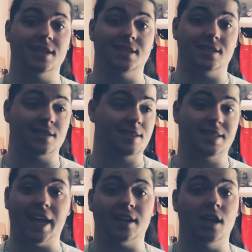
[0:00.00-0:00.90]
it is
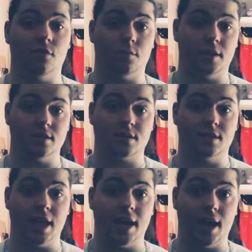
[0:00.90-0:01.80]
state governments
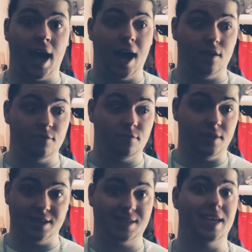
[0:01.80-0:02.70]
that have
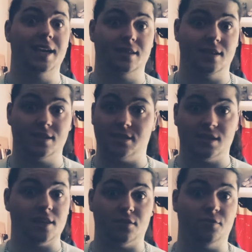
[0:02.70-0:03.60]
the say in this. It's
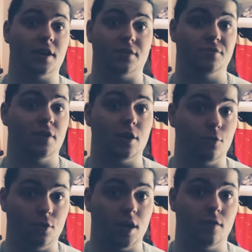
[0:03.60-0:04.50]
not the fucking
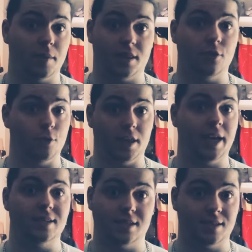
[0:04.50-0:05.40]
federal government that really
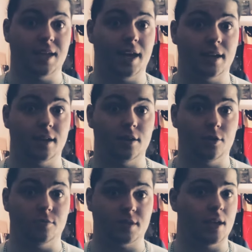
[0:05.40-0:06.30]
has the say in it. You know
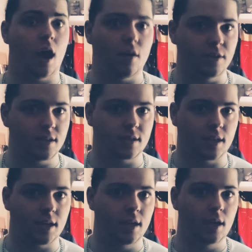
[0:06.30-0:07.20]
what I'm saying?
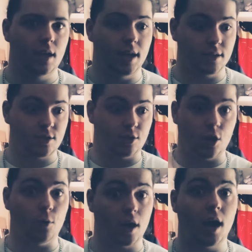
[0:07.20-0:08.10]
Obviously, it's
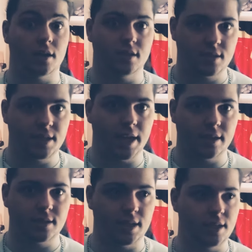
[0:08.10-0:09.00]
going on in the
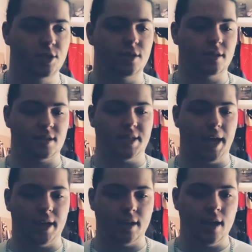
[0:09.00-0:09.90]
states. Each
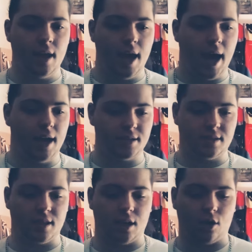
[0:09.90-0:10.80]
state has
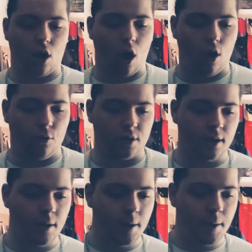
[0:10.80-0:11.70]
their own,